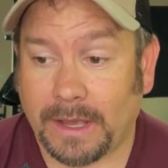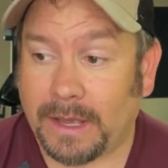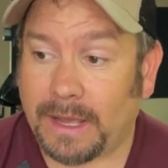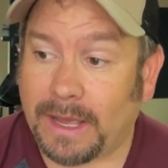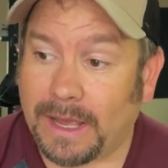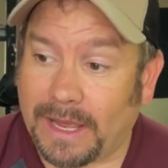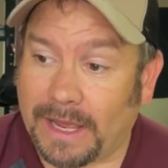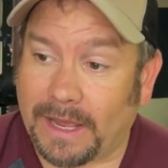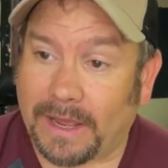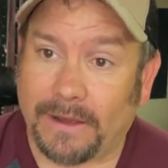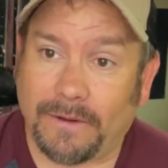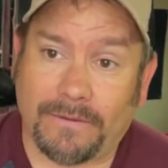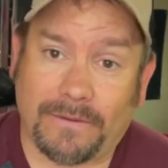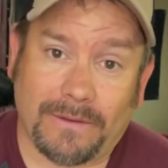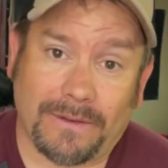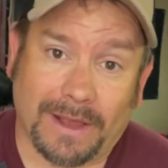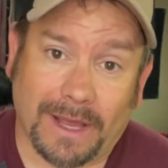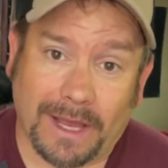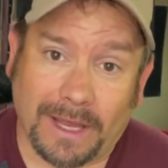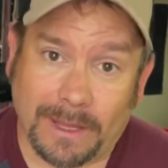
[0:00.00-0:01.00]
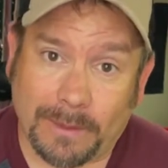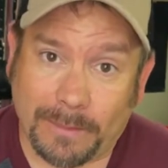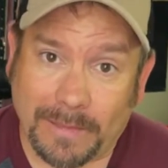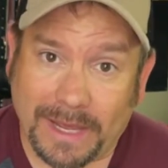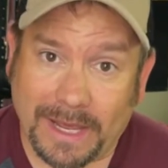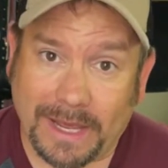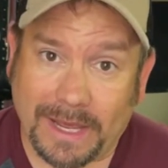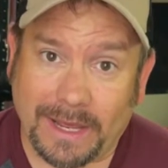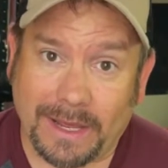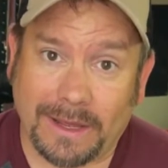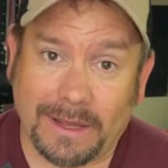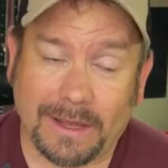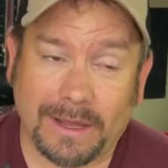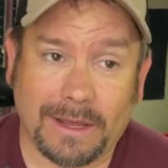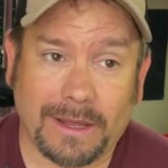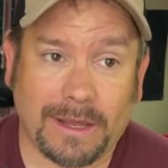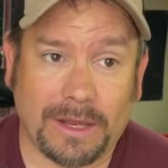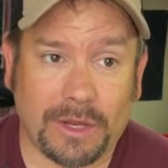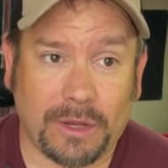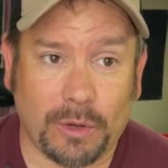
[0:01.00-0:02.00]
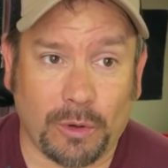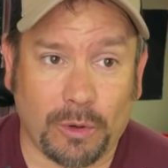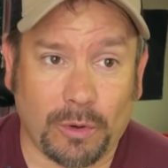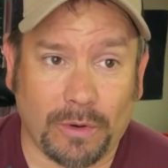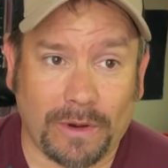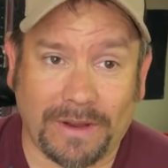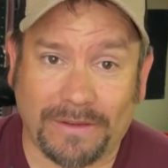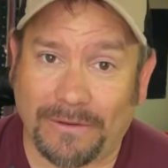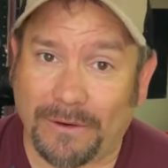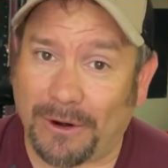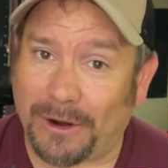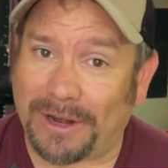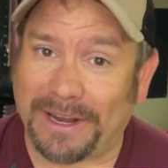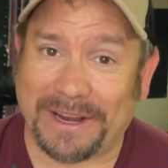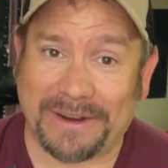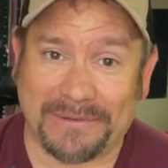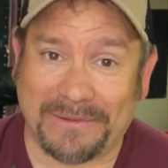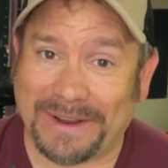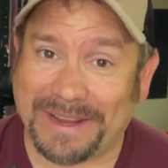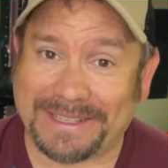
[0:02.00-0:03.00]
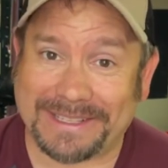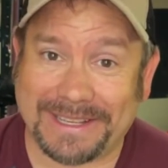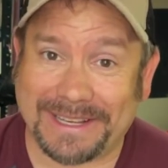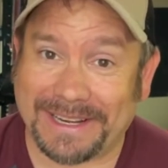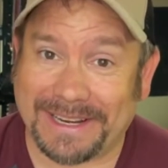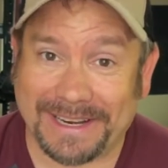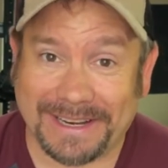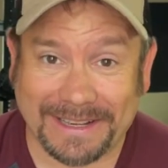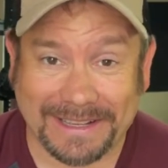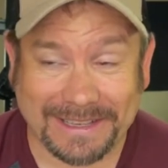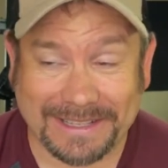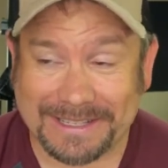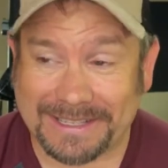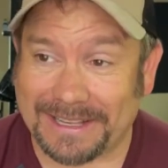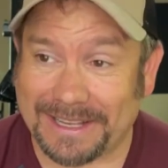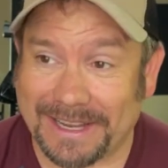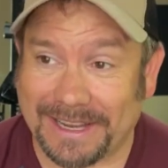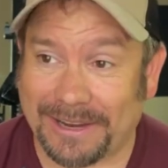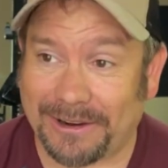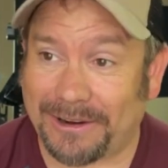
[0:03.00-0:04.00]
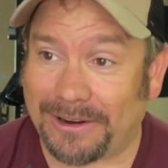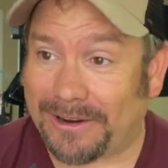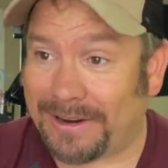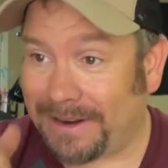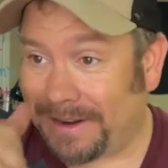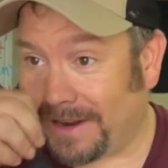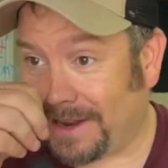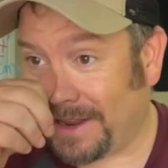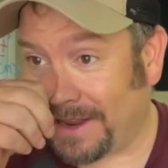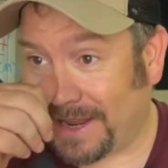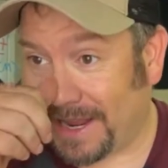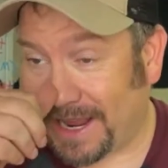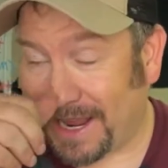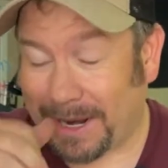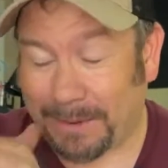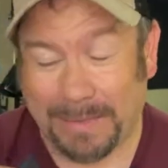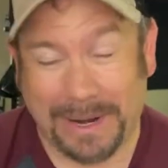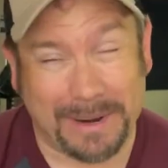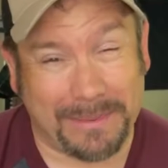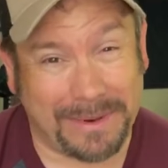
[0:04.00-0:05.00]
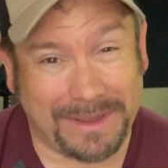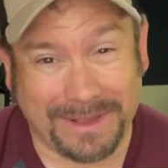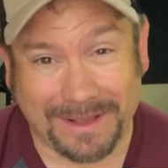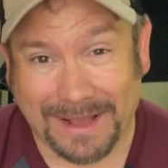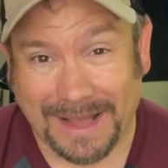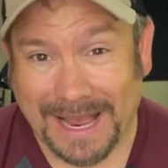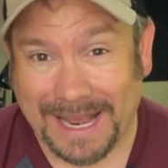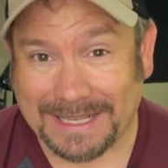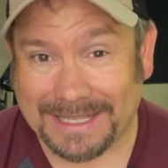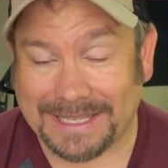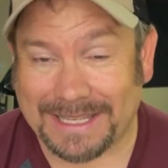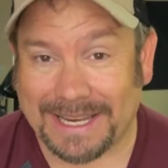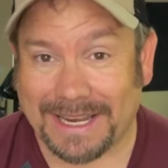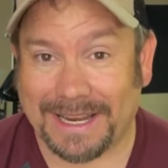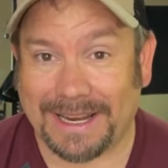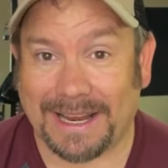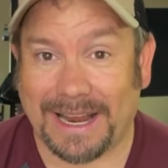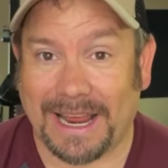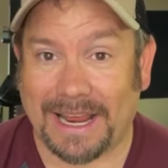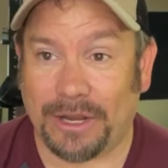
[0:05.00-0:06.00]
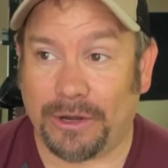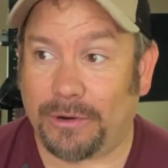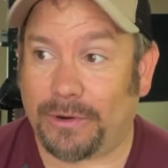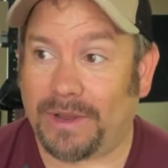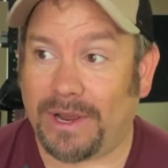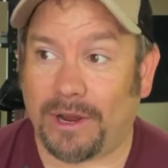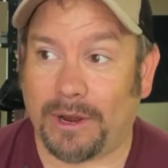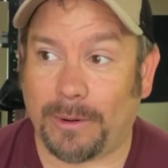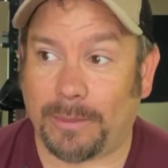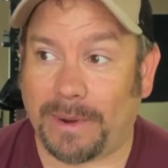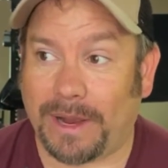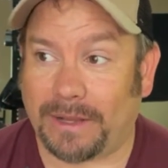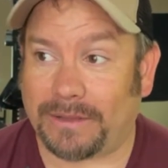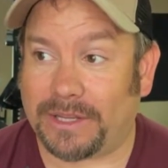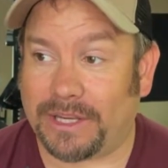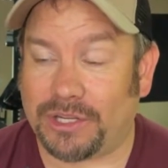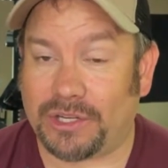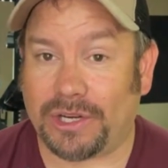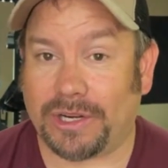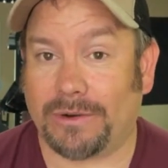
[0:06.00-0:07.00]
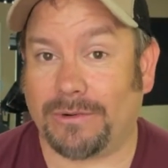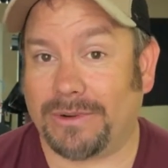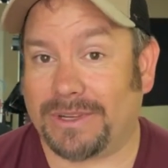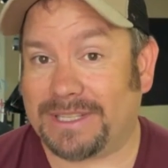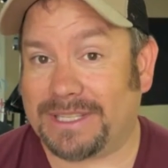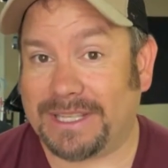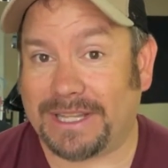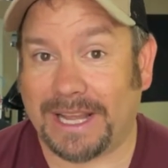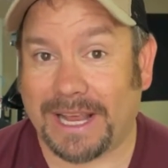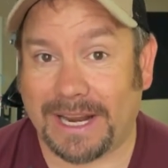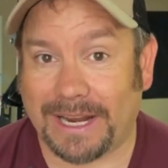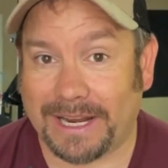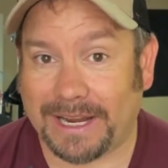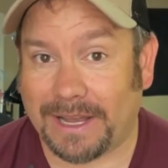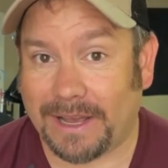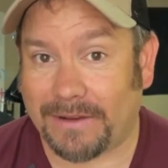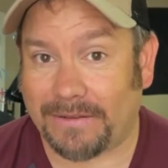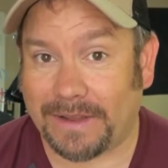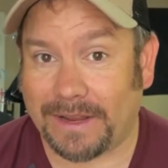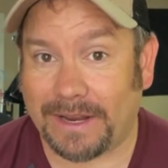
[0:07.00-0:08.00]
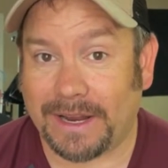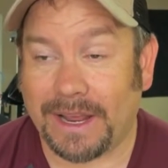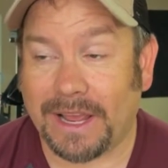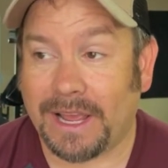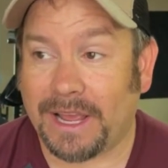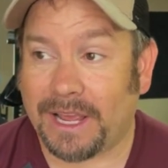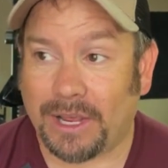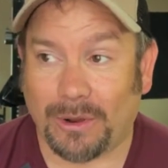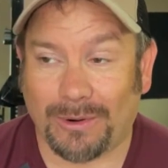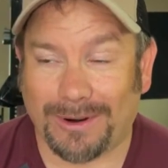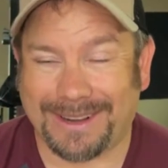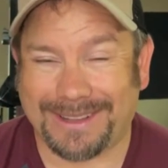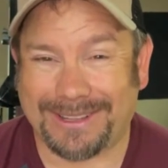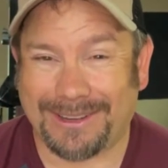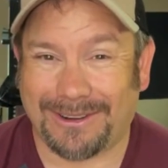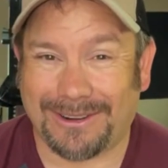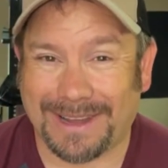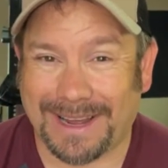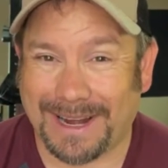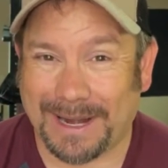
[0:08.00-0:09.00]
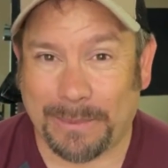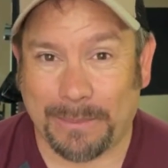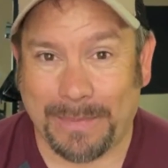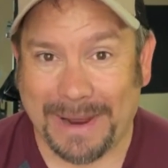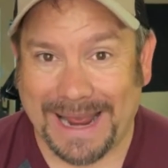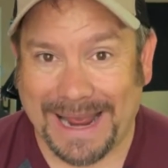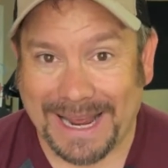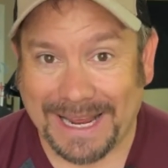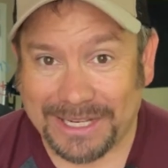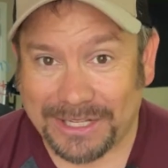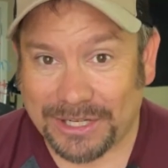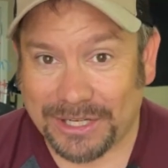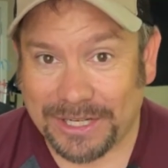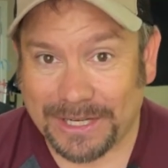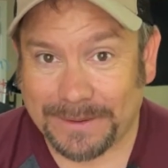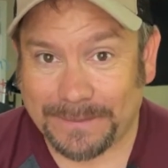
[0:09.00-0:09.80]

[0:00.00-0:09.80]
If, like me, you have already invested in the slinger and maybe the lat seat and you care about the general aesthetic of it, you want it to all kind of match,